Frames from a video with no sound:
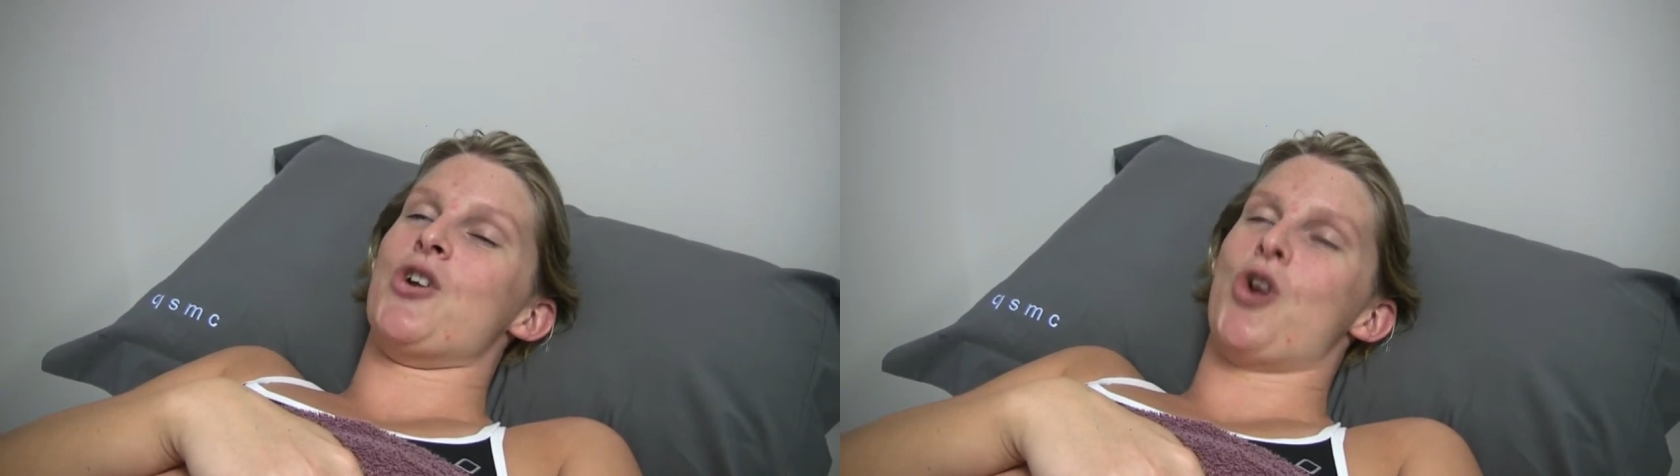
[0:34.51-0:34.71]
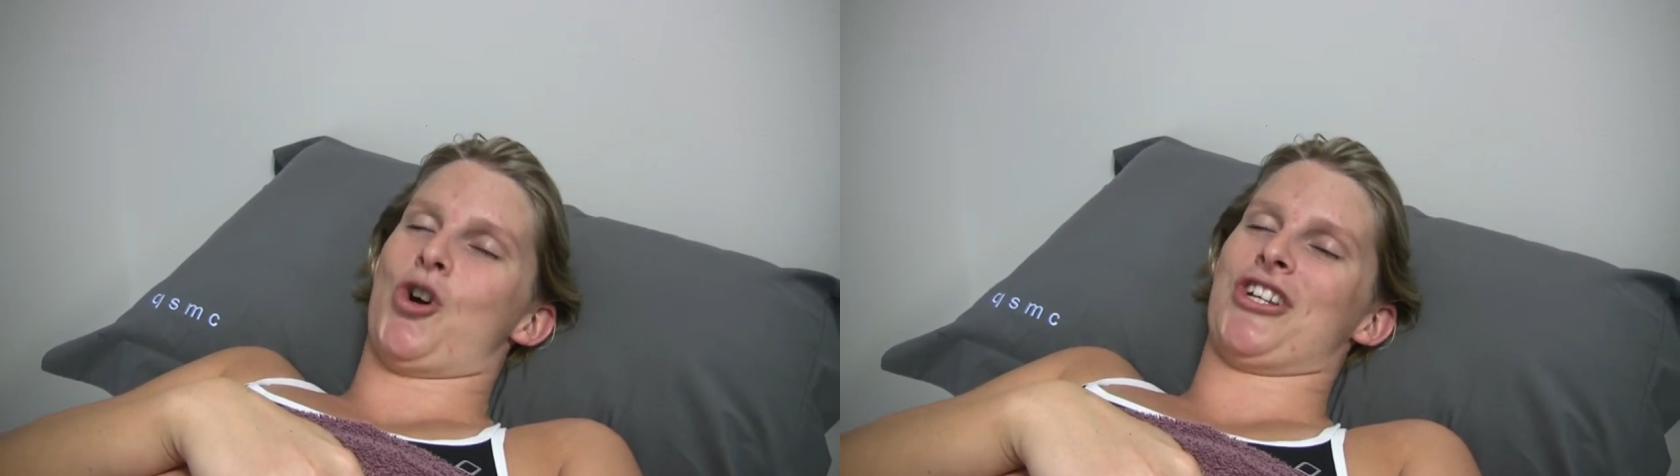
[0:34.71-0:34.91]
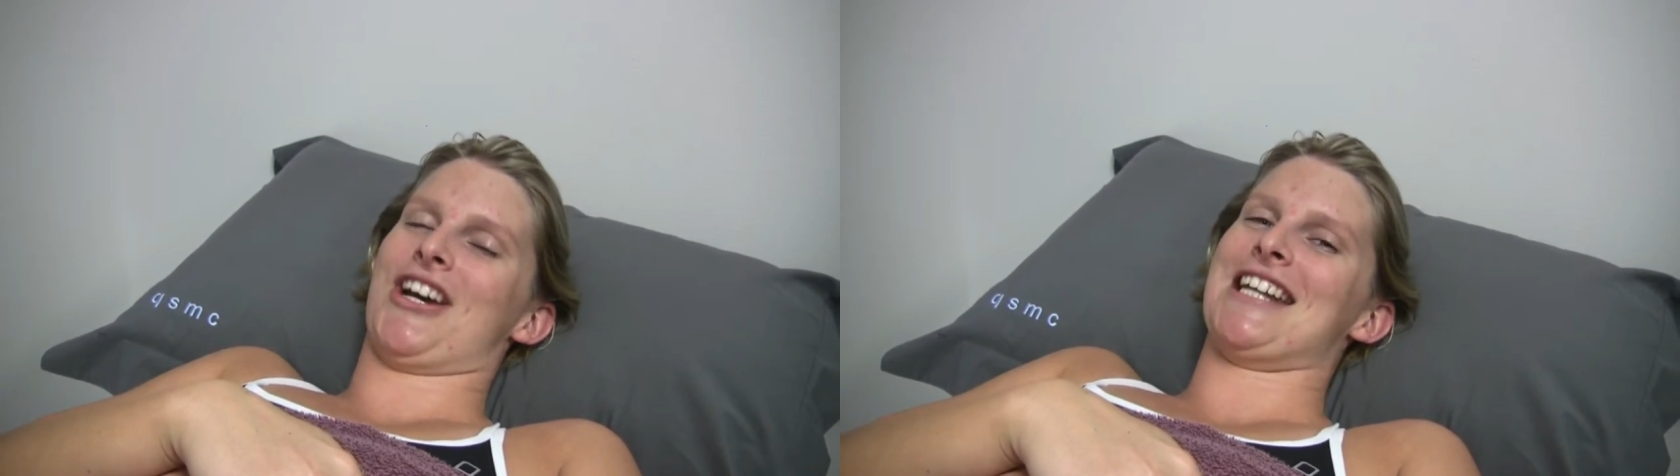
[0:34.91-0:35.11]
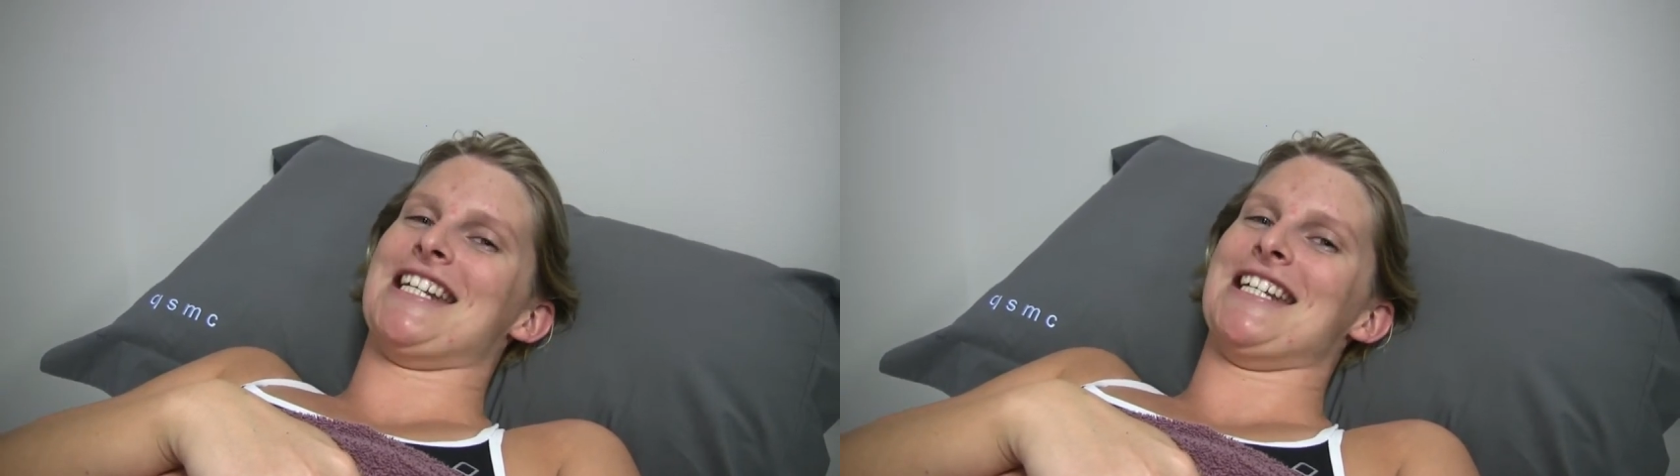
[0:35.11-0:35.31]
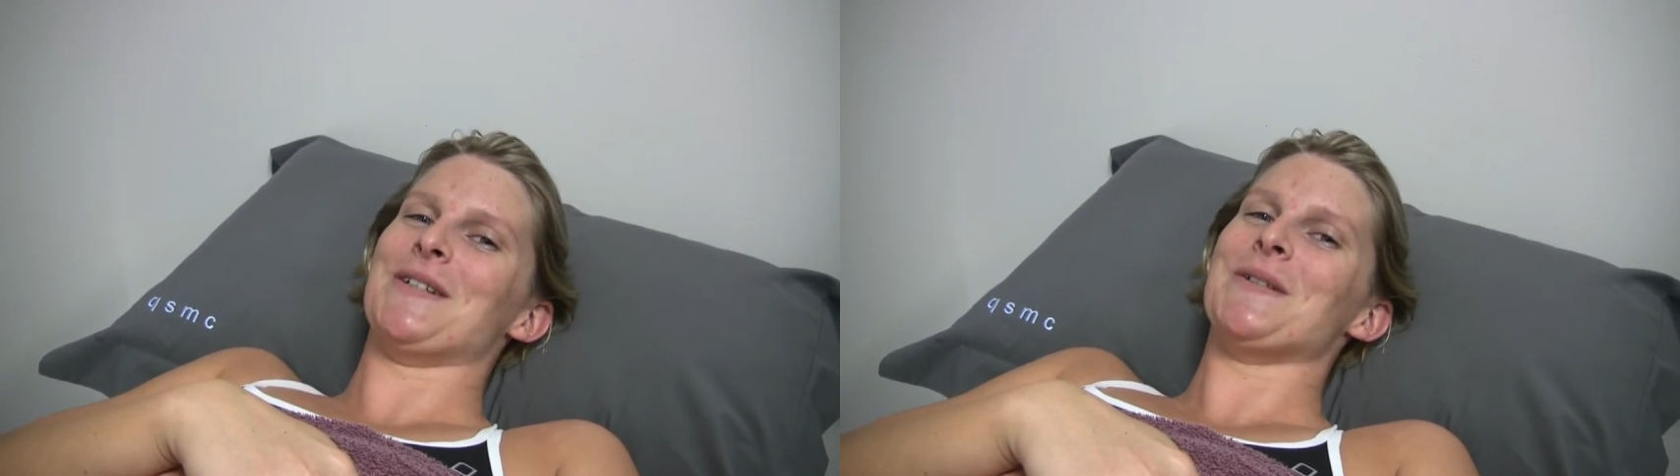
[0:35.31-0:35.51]
not
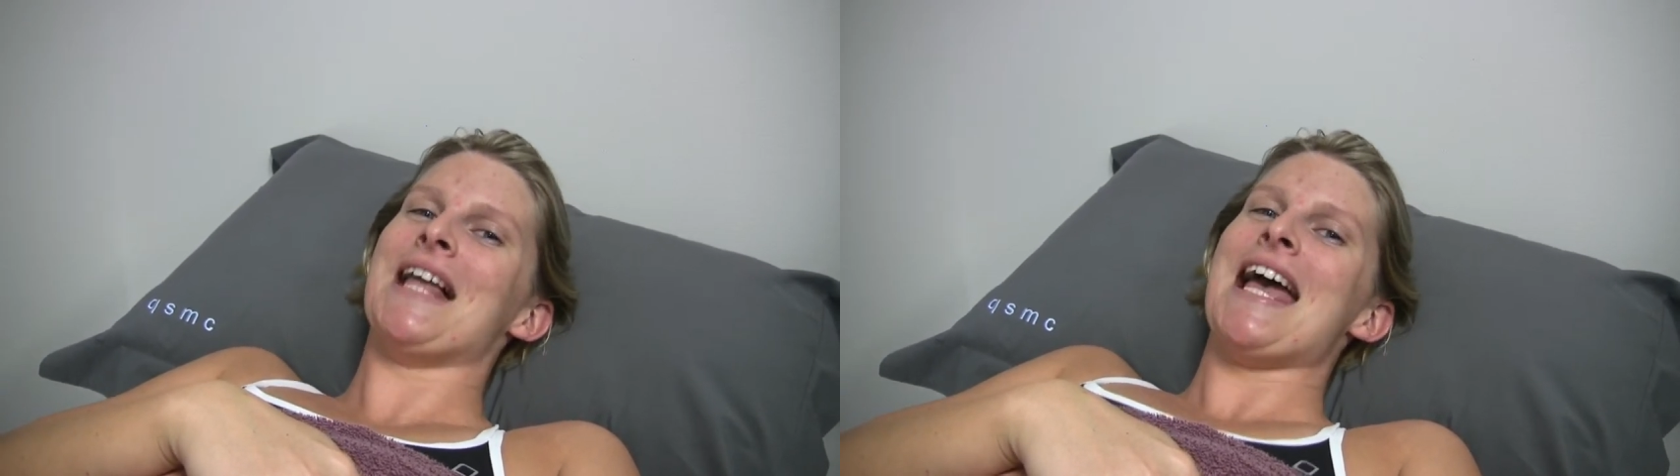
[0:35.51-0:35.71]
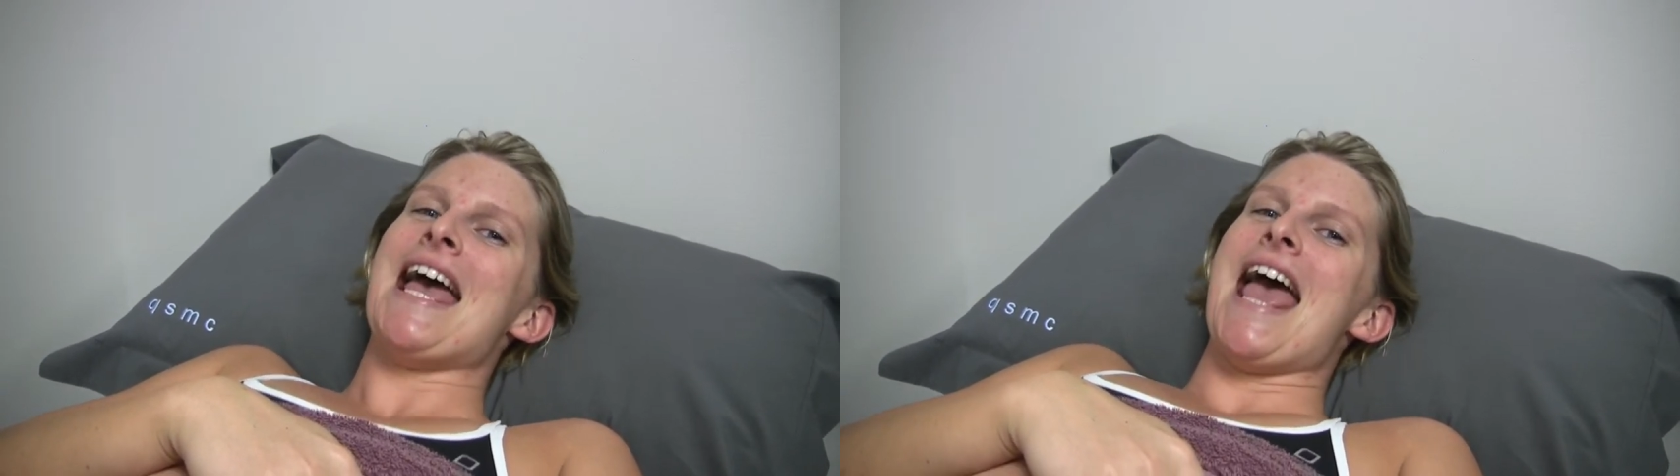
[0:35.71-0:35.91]
ideal,